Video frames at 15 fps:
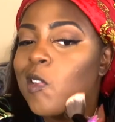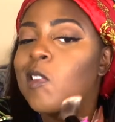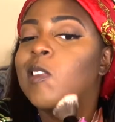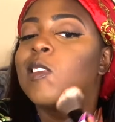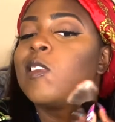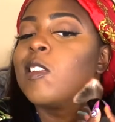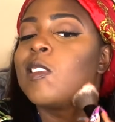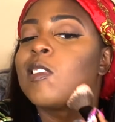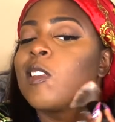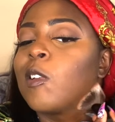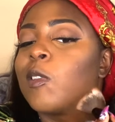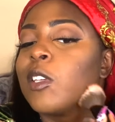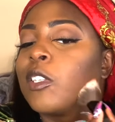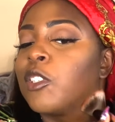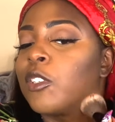Just so
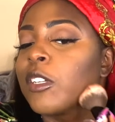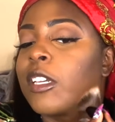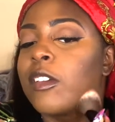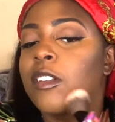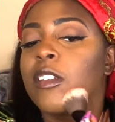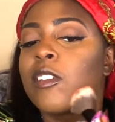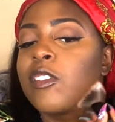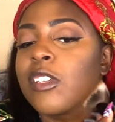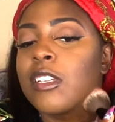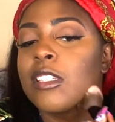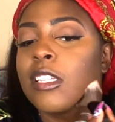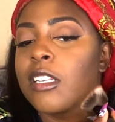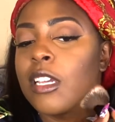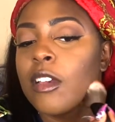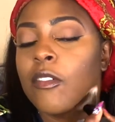that you're getting just
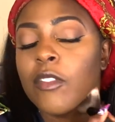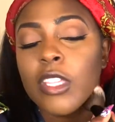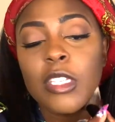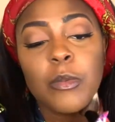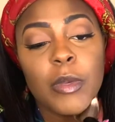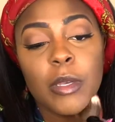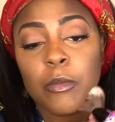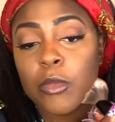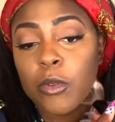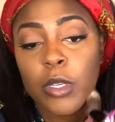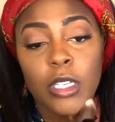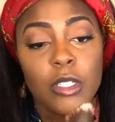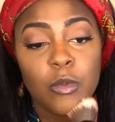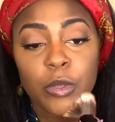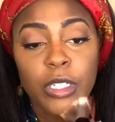enough. This pimple
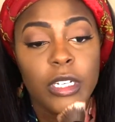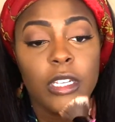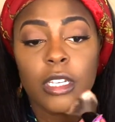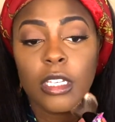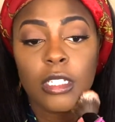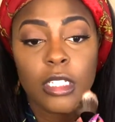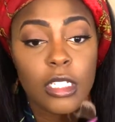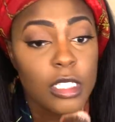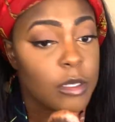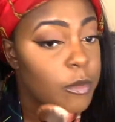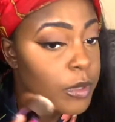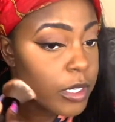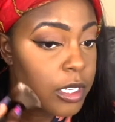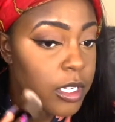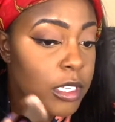is ridiculous,
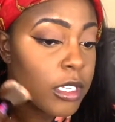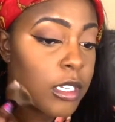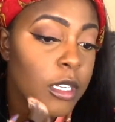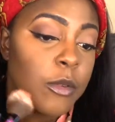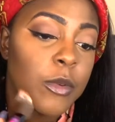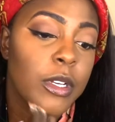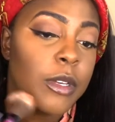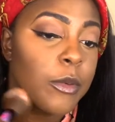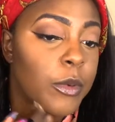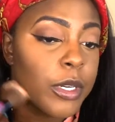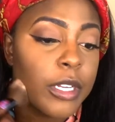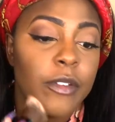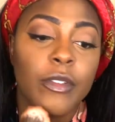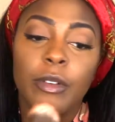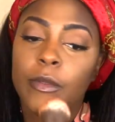but you know what?
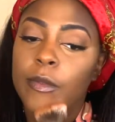Whatever.